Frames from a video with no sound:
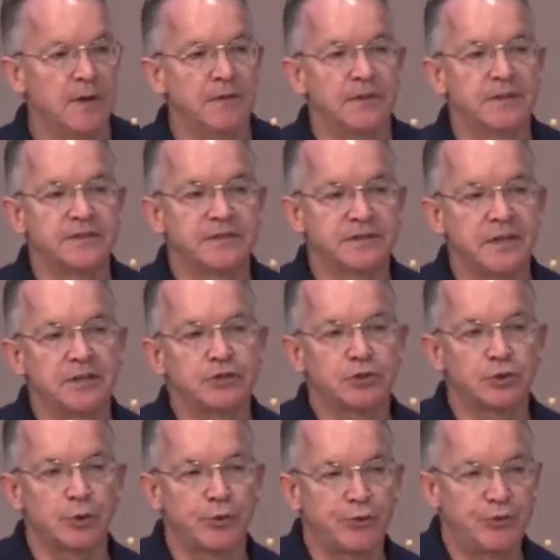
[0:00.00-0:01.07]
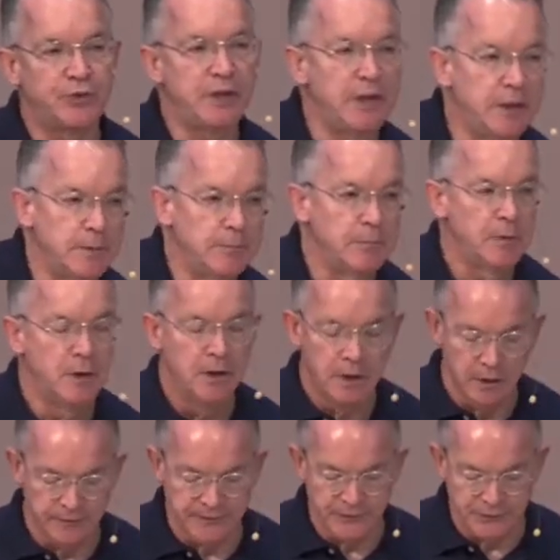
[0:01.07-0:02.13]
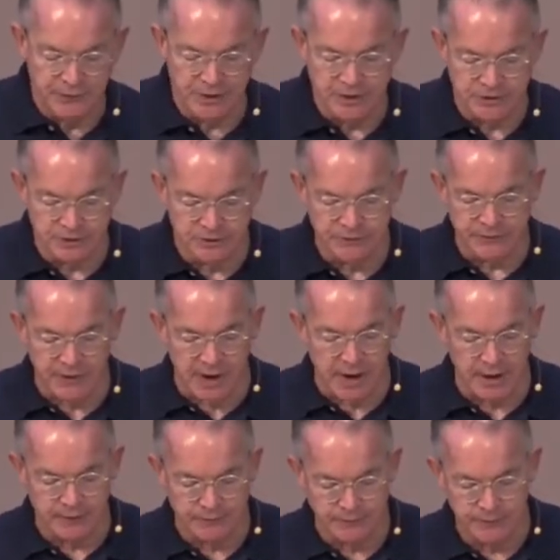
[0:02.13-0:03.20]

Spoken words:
The central theme of Ephesians 5